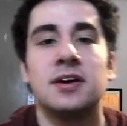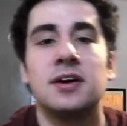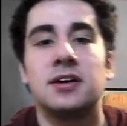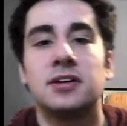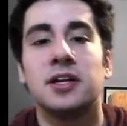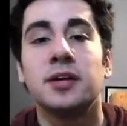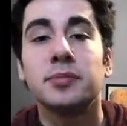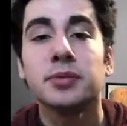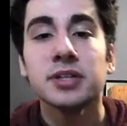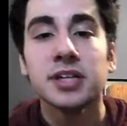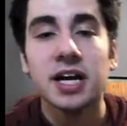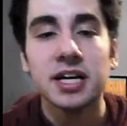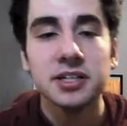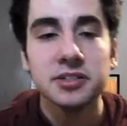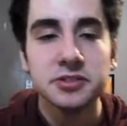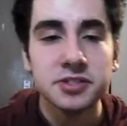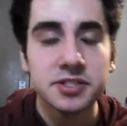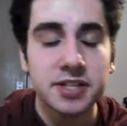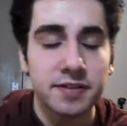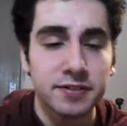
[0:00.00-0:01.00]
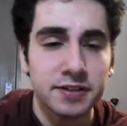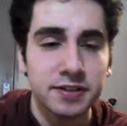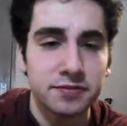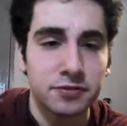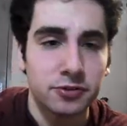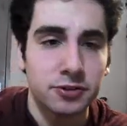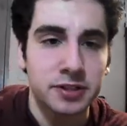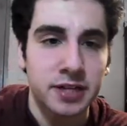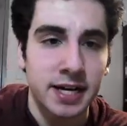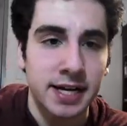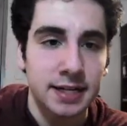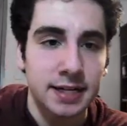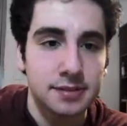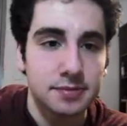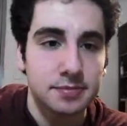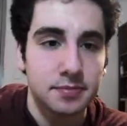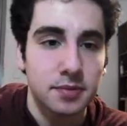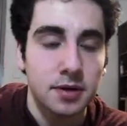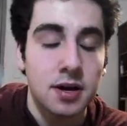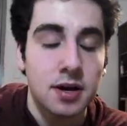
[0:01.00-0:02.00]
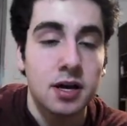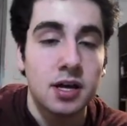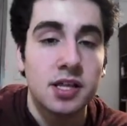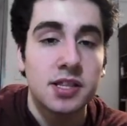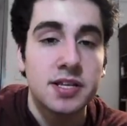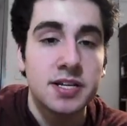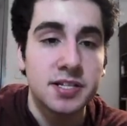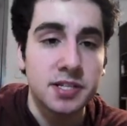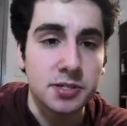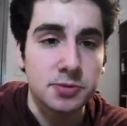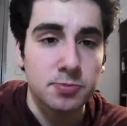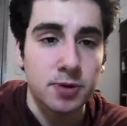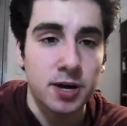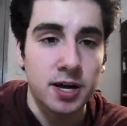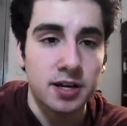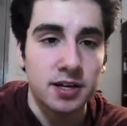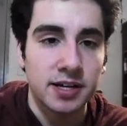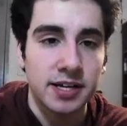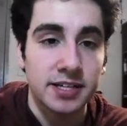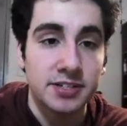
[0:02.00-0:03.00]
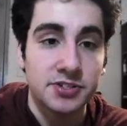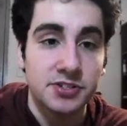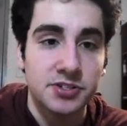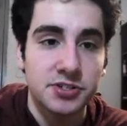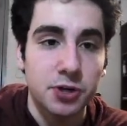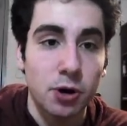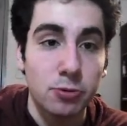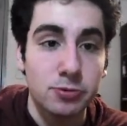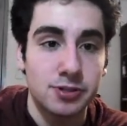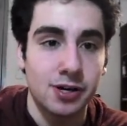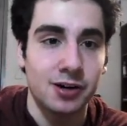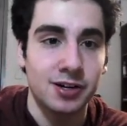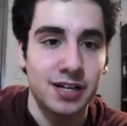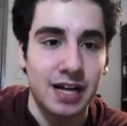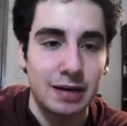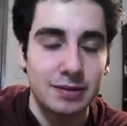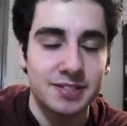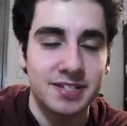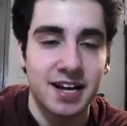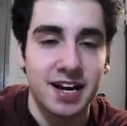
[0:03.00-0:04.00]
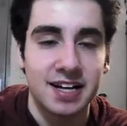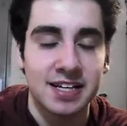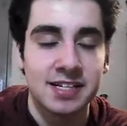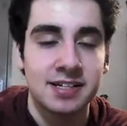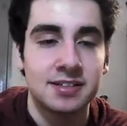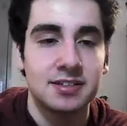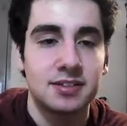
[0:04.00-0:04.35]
Number 974, night. This is when it's so dark outside.